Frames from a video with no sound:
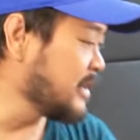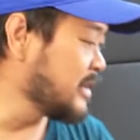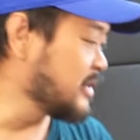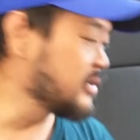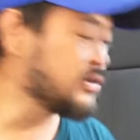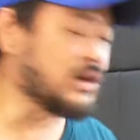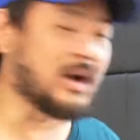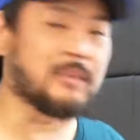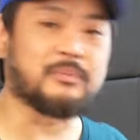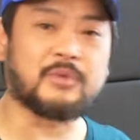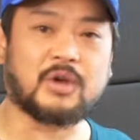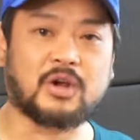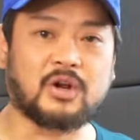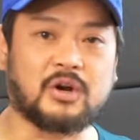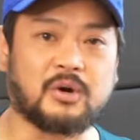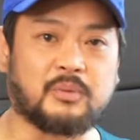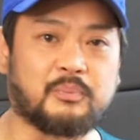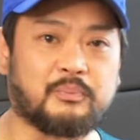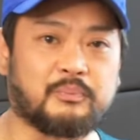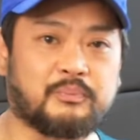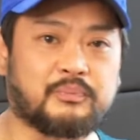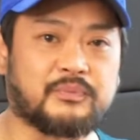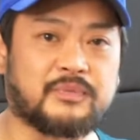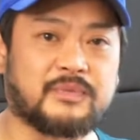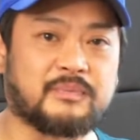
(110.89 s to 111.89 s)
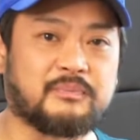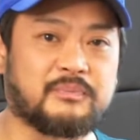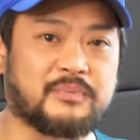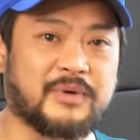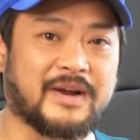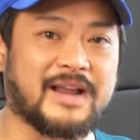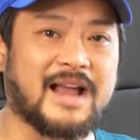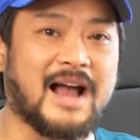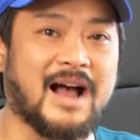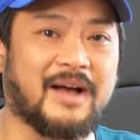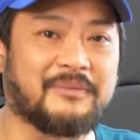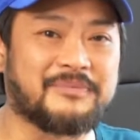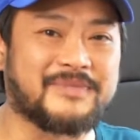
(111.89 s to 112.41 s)
So I'm not gonna
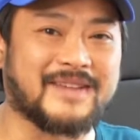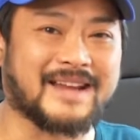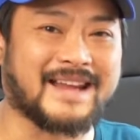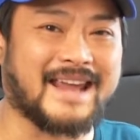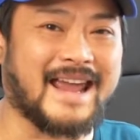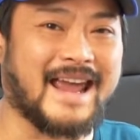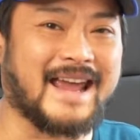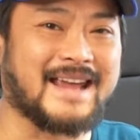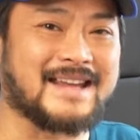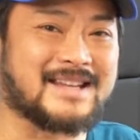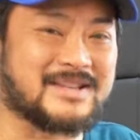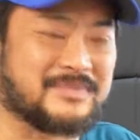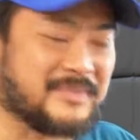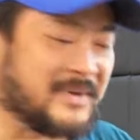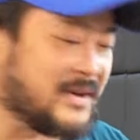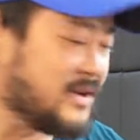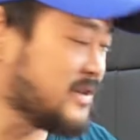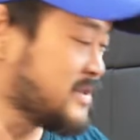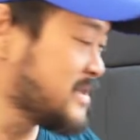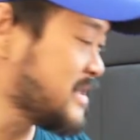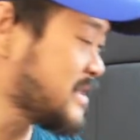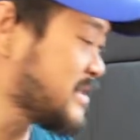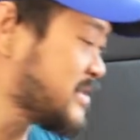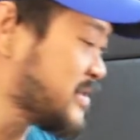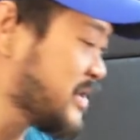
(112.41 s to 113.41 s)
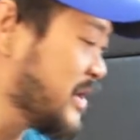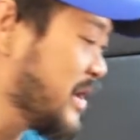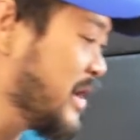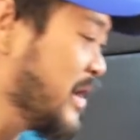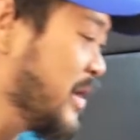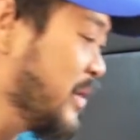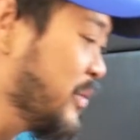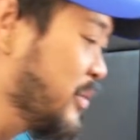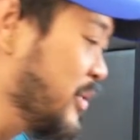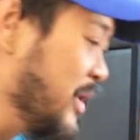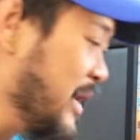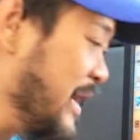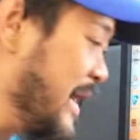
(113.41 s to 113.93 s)
bring up the case because it's
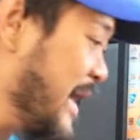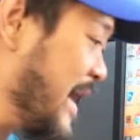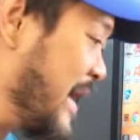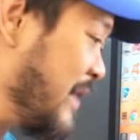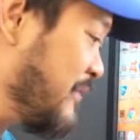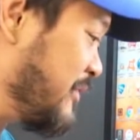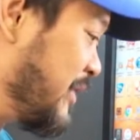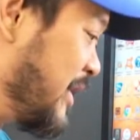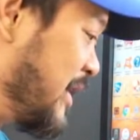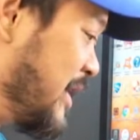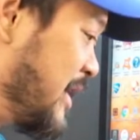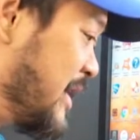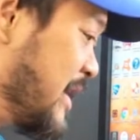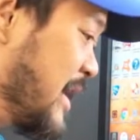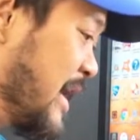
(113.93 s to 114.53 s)
really heavy.